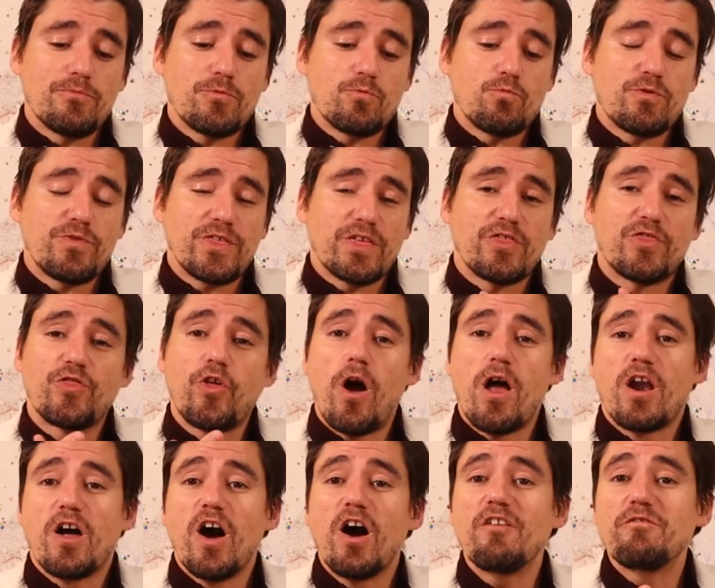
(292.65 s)
with the
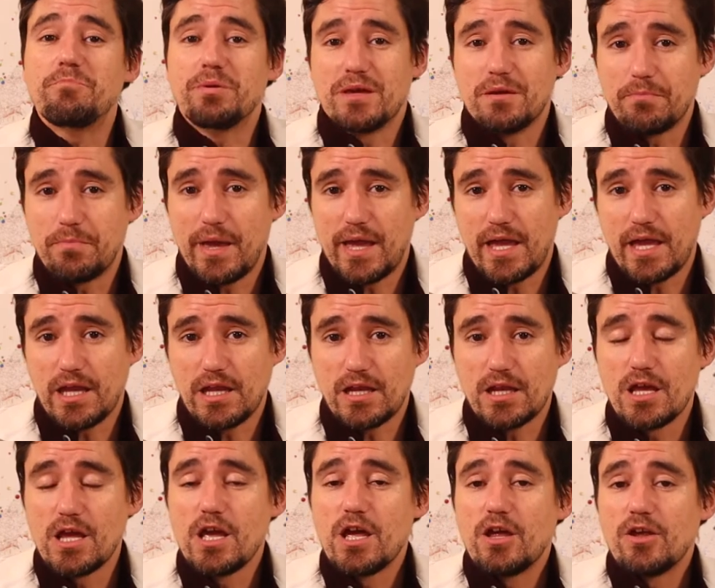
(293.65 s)
thought of being paid.